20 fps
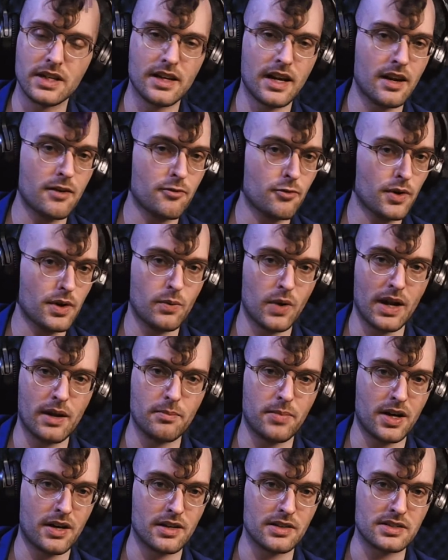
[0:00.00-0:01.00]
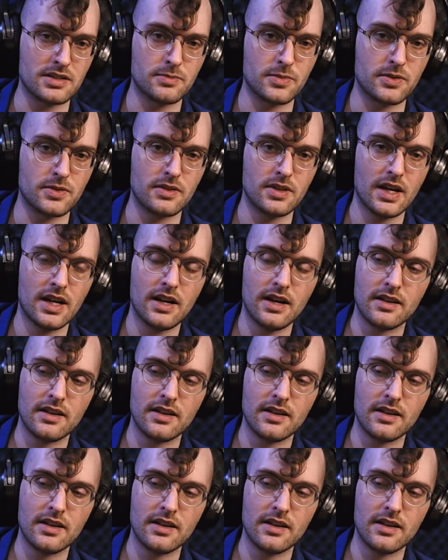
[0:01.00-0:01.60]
in every way possible.